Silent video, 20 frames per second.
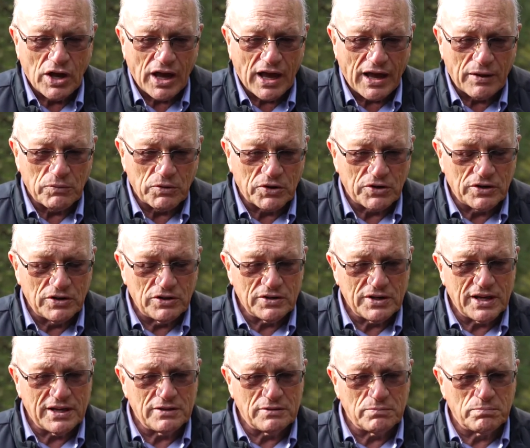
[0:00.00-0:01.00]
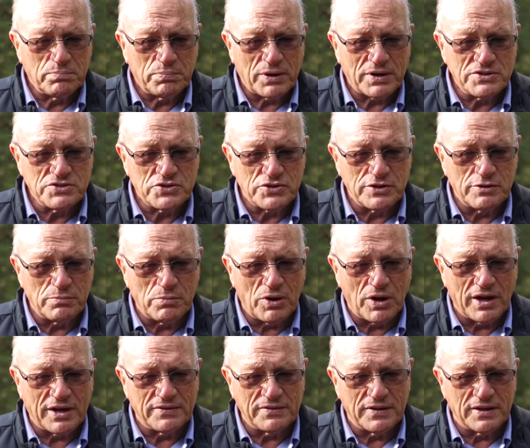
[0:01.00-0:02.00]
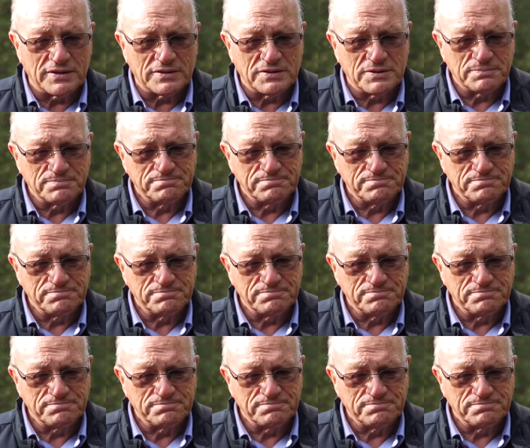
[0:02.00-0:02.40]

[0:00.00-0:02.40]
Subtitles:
And we're going to look at parts of the mind that